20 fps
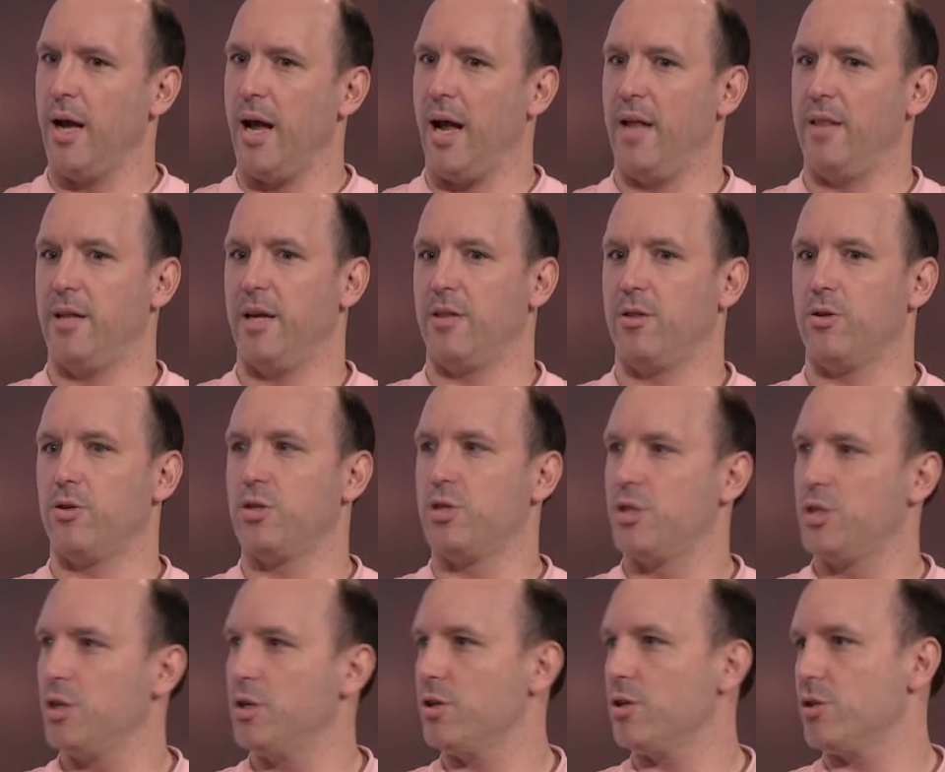and that there's
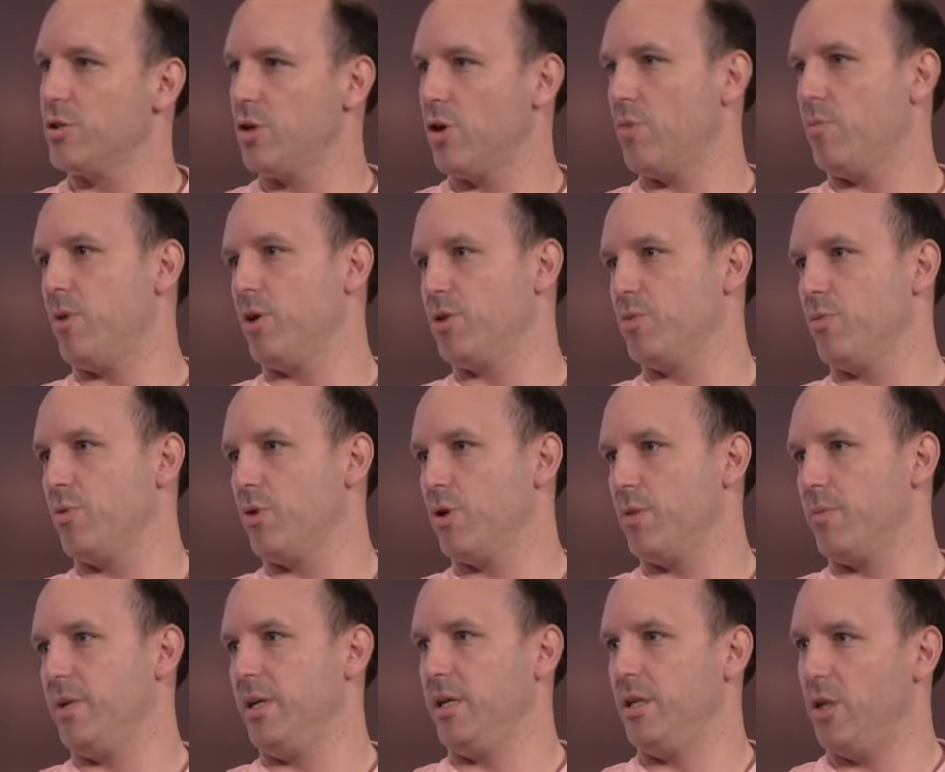still so much more to
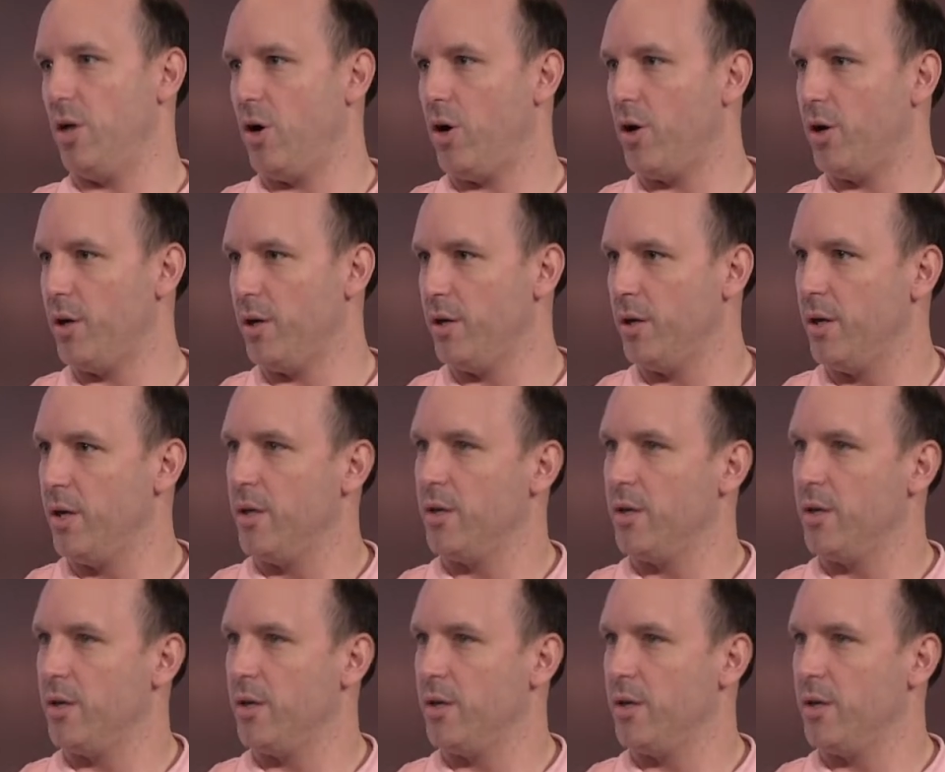be done.